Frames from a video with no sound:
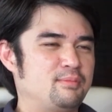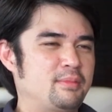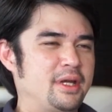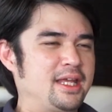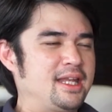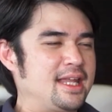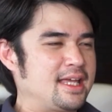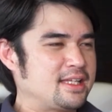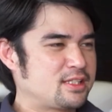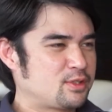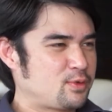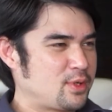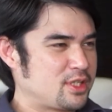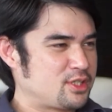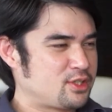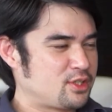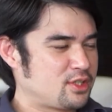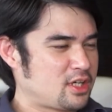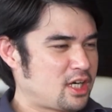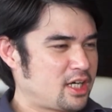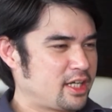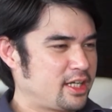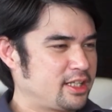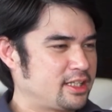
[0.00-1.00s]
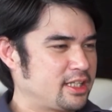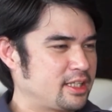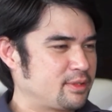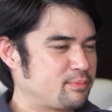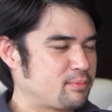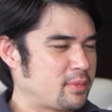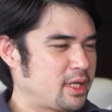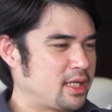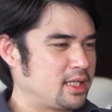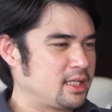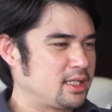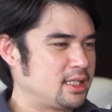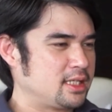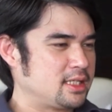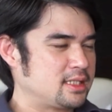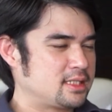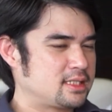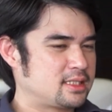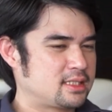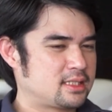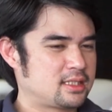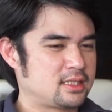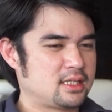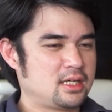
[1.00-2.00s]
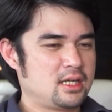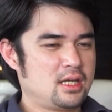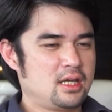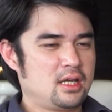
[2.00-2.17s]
My last question, Architect Mike, is